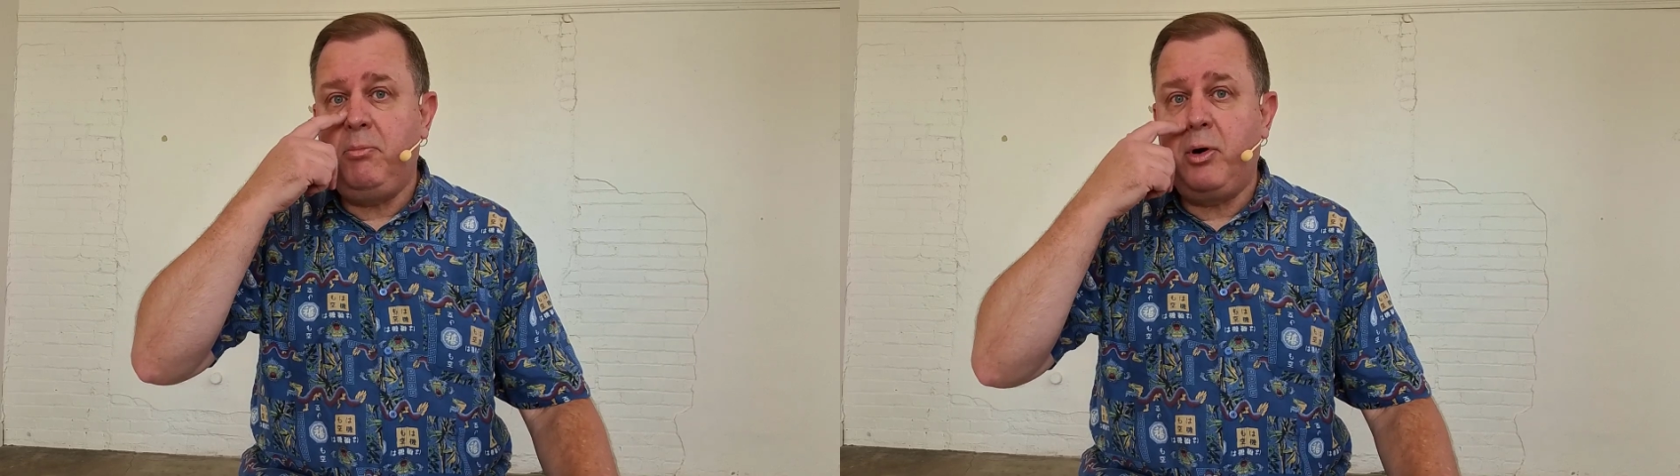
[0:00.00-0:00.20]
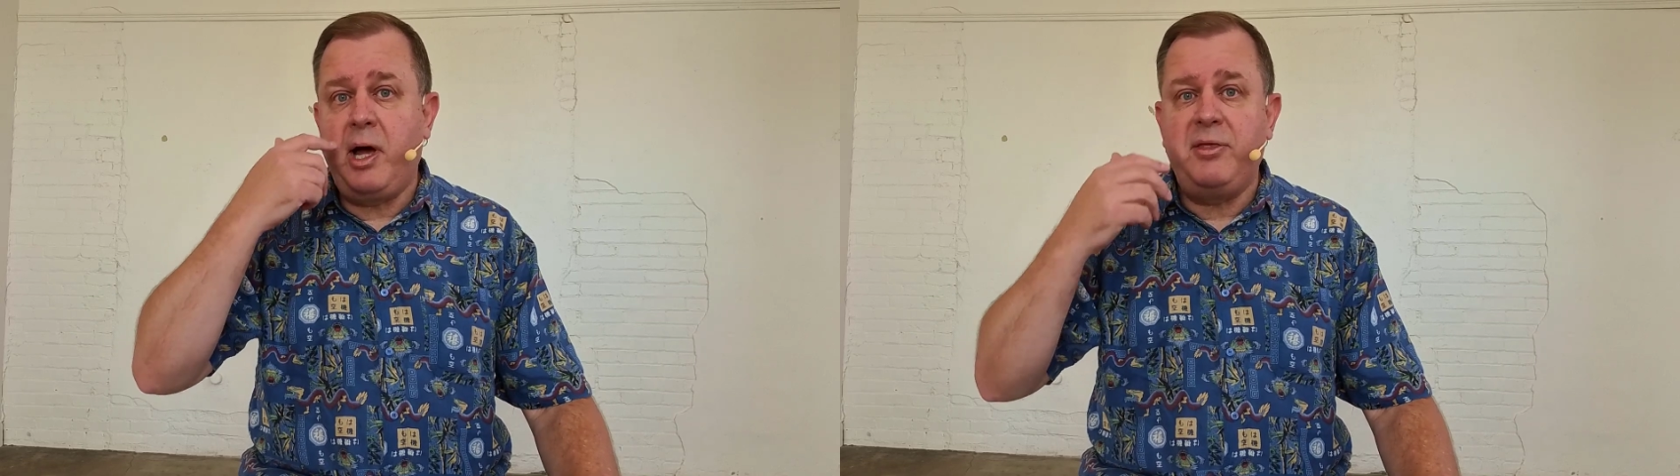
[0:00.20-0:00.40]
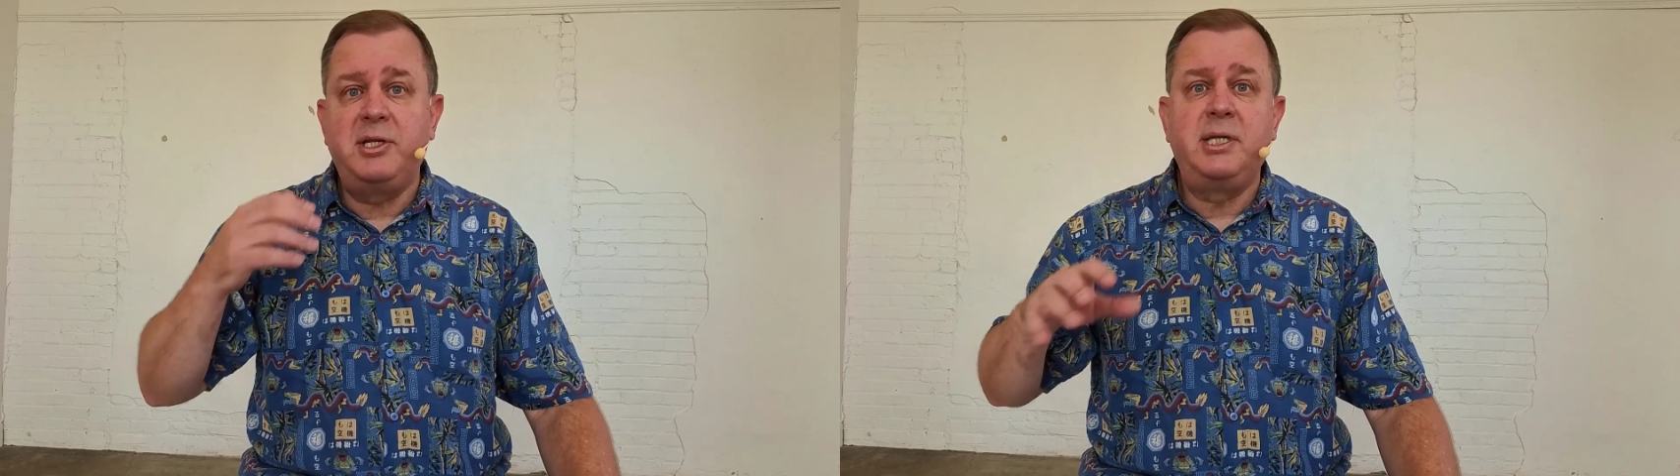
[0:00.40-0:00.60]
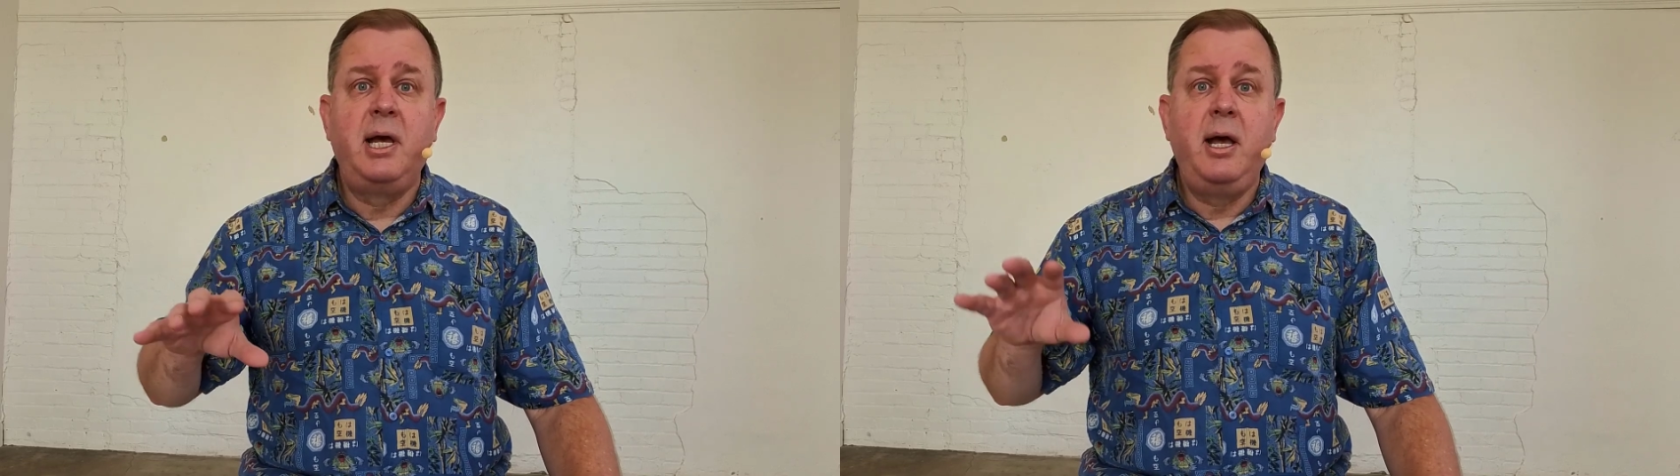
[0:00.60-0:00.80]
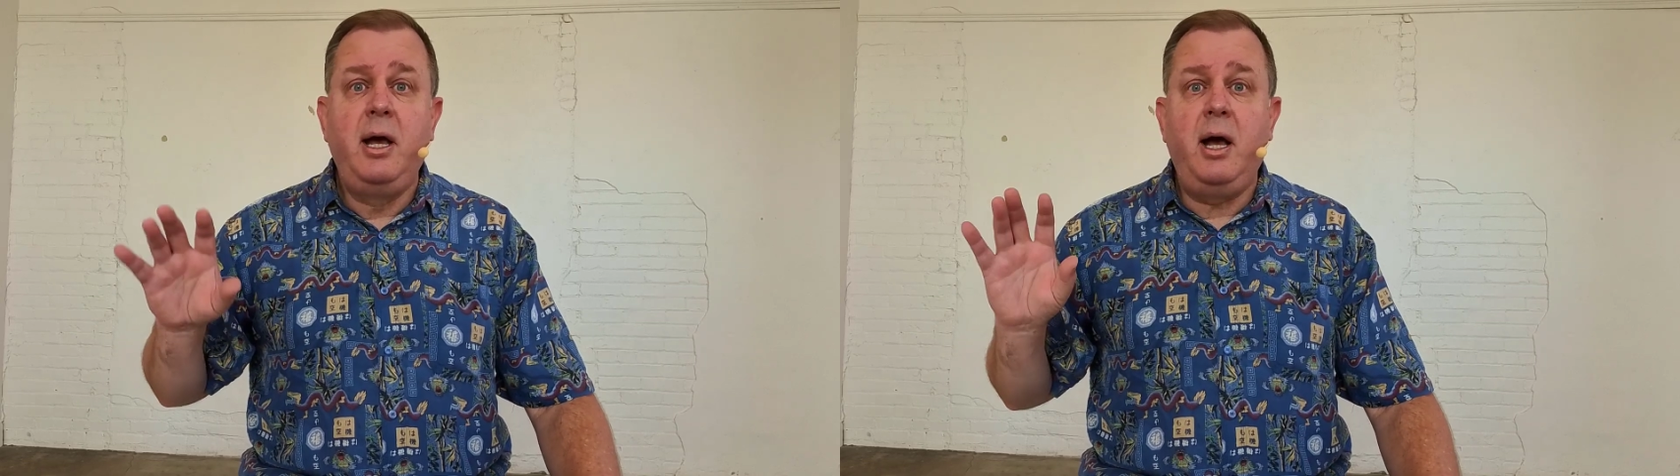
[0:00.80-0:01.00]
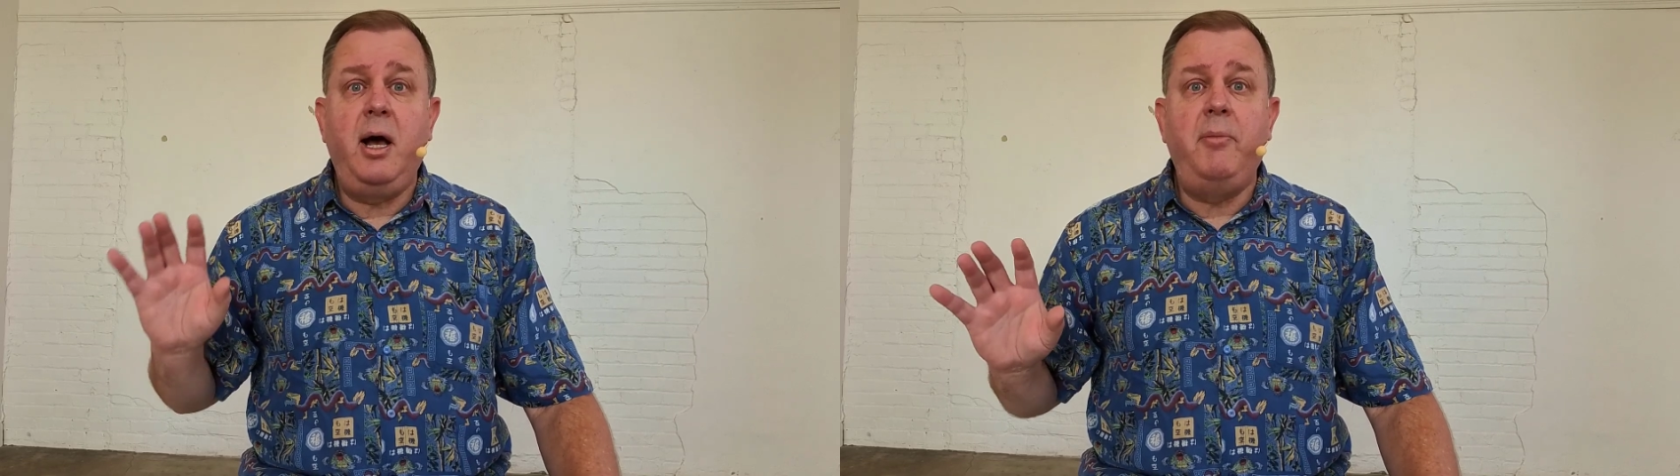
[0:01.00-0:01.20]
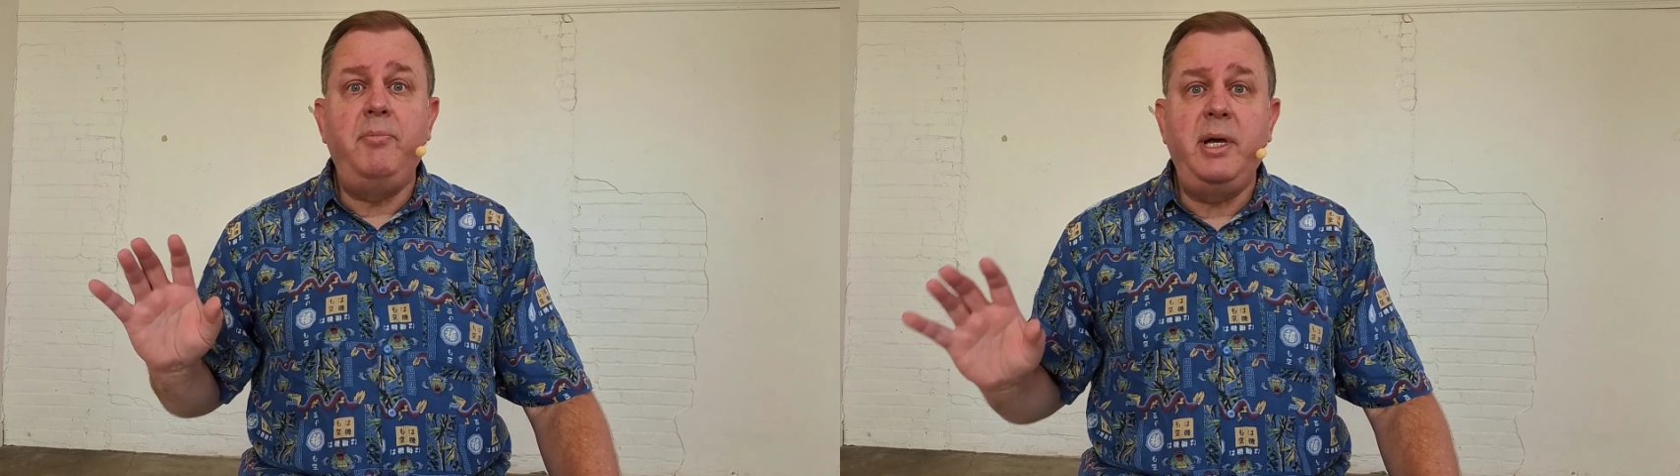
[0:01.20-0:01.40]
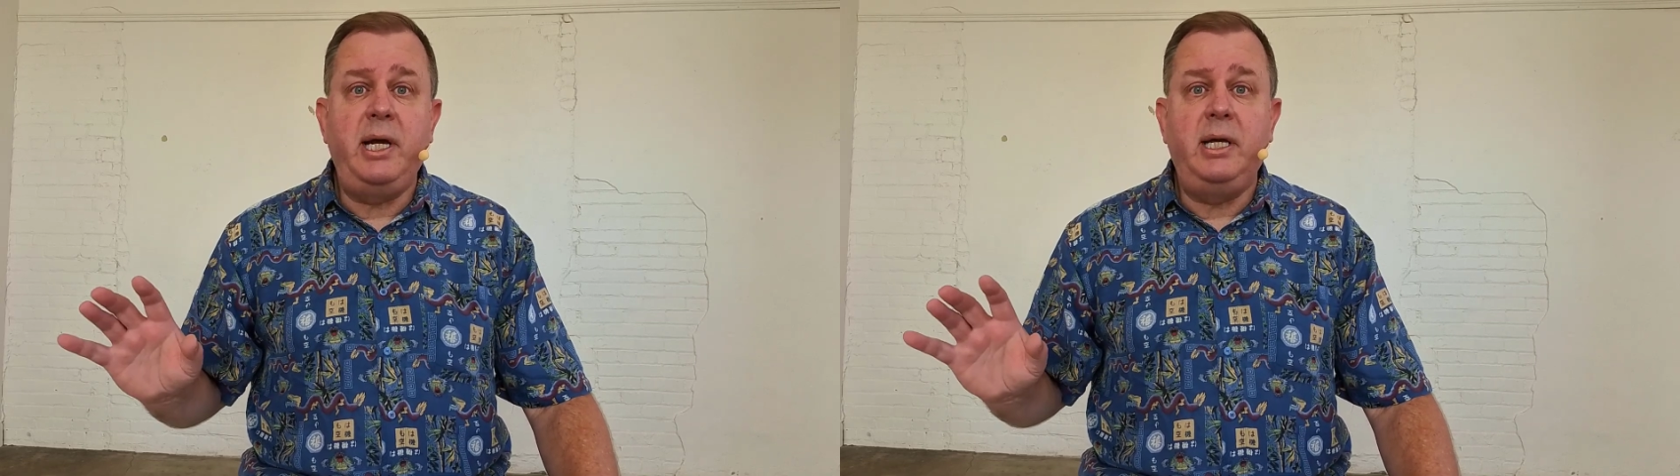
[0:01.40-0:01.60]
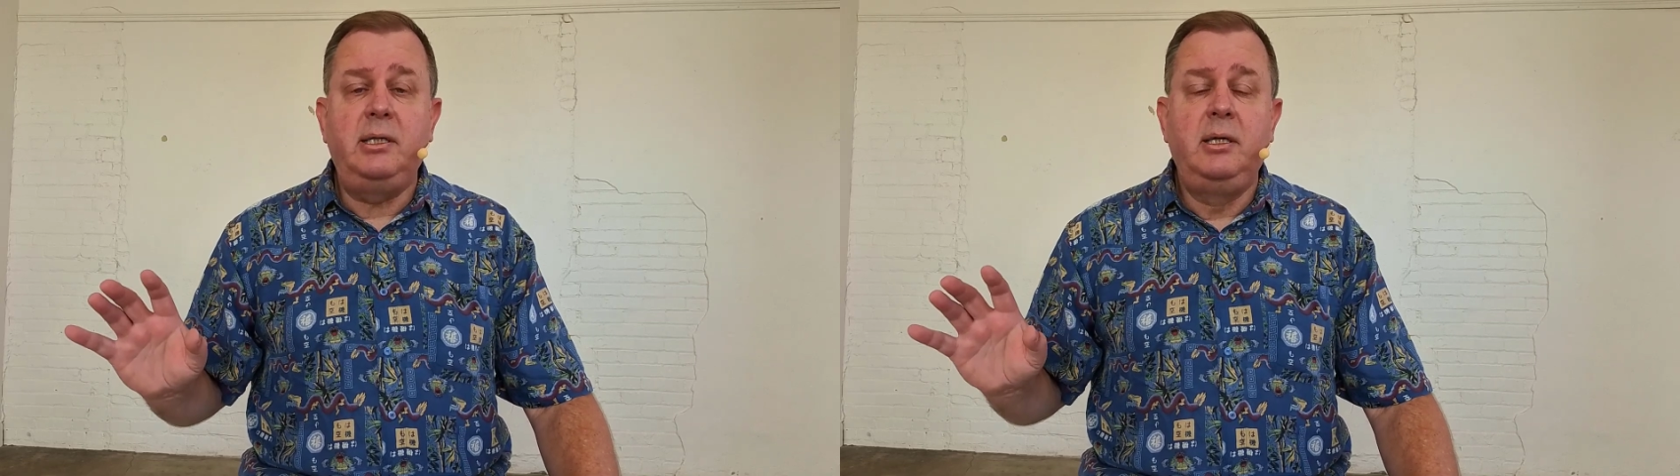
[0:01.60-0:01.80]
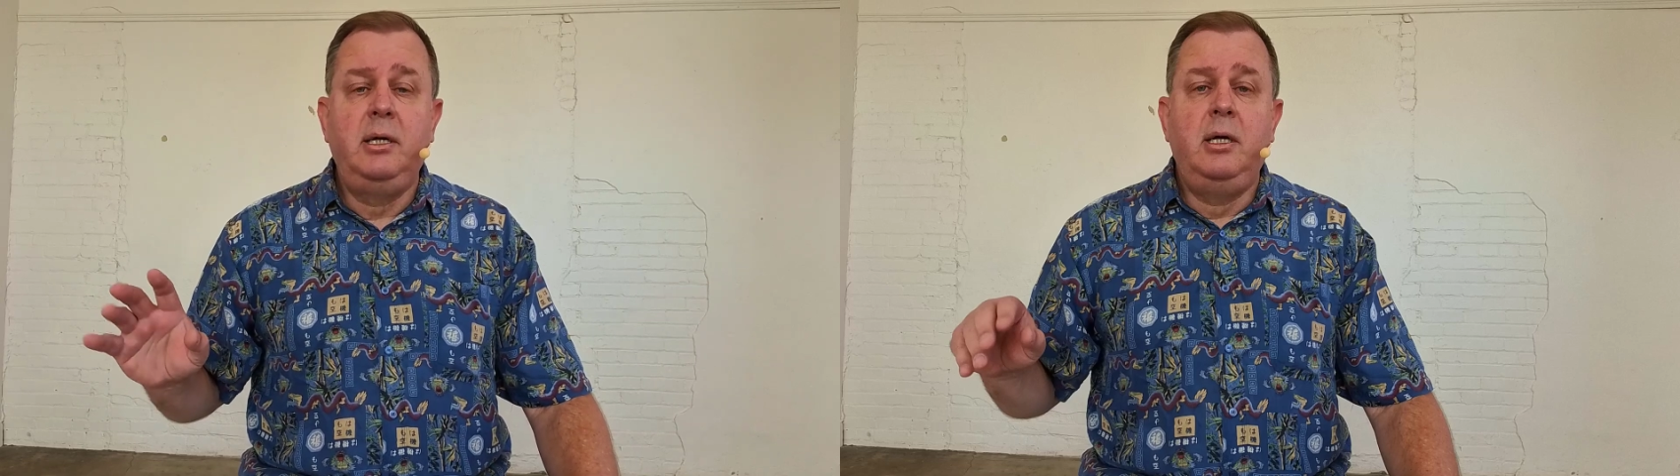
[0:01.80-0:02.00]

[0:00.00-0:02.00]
breaths a minute.